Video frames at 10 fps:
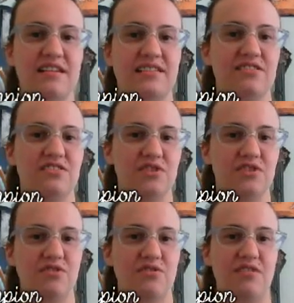Those of
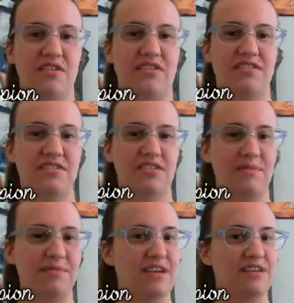you who are
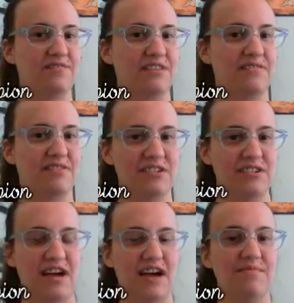coming here for the
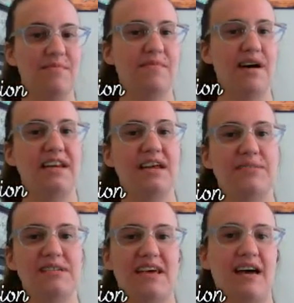first time, my
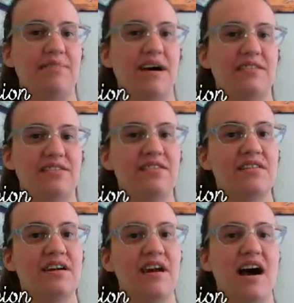name is Kat Bowser.
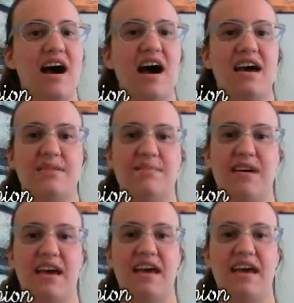I am
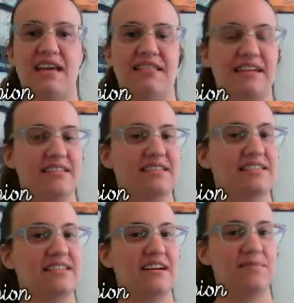a
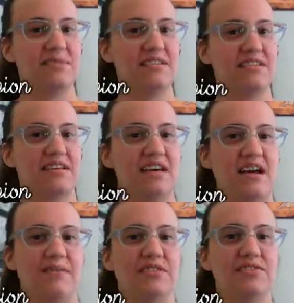licensed therapist and
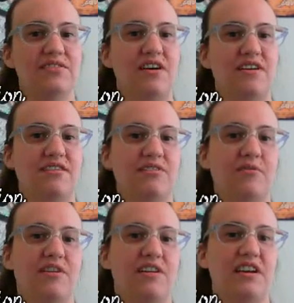I'm also an author
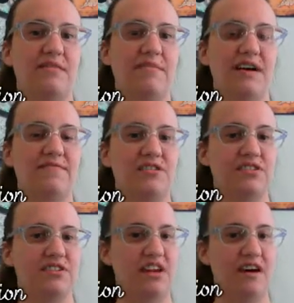working on my
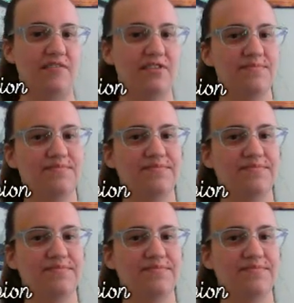first novel.